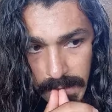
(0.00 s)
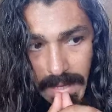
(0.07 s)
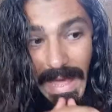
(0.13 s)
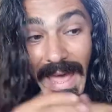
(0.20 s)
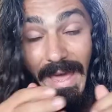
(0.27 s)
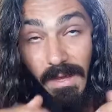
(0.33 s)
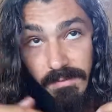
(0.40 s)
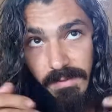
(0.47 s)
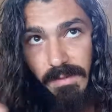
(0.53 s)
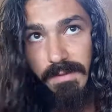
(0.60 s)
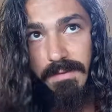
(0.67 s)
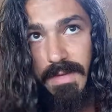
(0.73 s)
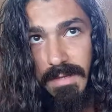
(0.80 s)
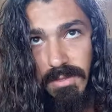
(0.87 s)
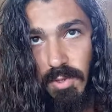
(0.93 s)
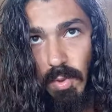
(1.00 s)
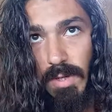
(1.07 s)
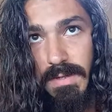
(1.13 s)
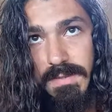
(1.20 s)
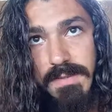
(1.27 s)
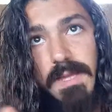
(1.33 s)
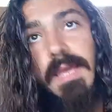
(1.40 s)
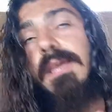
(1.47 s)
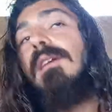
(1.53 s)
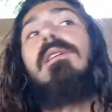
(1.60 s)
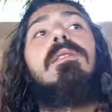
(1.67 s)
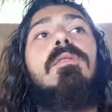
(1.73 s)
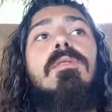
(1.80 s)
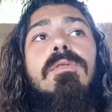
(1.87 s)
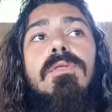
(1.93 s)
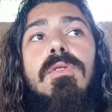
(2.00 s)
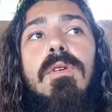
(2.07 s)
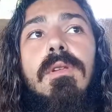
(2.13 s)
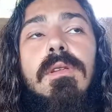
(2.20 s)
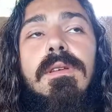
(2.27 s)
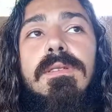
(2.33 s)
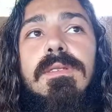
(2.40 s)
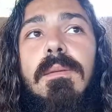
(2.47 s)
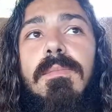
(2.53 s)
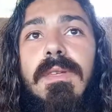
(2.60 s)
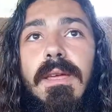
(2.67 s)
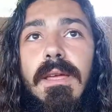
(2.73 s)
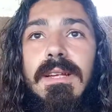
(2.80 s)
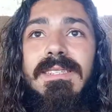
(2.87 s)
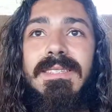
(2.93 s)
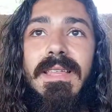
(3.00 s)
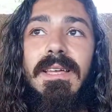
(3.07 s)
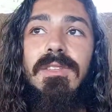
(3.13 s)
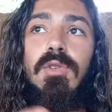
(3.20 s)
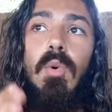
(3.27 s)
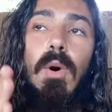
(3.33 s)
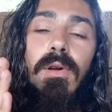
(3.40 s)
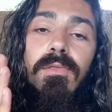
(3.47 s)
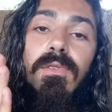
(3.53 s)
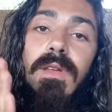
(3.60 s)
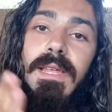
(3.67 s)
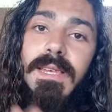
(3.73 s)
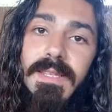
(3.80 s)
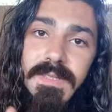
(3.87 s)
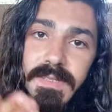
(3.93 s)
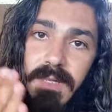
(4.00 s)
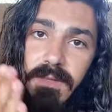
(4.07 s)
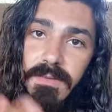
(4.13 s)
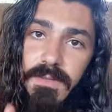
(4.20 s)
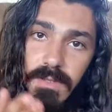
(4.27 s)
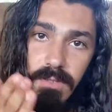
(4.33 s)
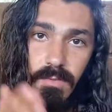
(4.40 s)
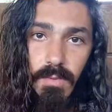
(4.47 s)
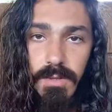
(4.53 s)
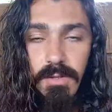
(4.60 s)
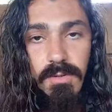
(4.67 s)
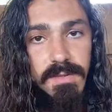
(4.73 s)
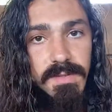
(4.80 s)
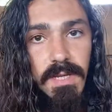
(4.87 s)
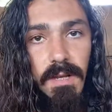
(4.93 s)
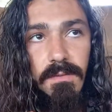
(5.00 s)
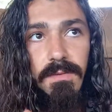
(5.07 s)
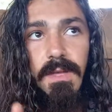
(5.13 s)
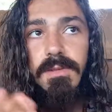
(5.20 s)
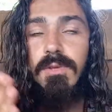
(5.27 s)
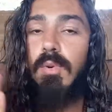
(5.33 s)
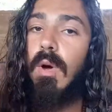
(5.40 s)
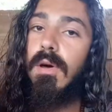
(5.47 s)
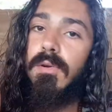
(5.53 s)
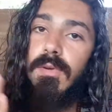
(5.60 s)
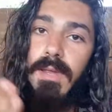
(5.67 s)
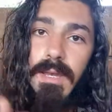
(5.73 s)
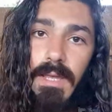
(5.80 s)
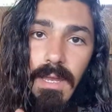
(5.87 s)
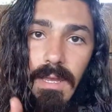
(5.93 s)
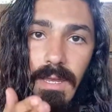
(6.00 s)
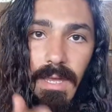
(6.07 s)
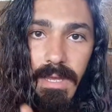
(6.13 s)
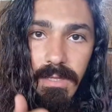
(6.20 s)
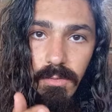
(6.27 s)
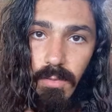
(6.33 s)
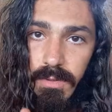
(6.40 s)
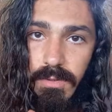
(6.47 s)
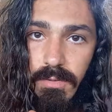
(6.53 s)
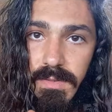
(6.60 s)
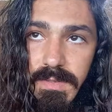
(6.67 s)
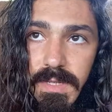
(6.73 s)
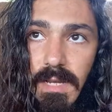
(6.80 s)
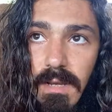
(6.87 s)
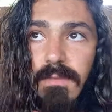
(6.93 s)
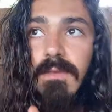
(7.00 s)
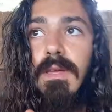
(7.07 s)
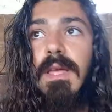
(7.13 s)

acting that you are staying in control. It's something else that you are really centered with yourself, that you are really aligned with yourself.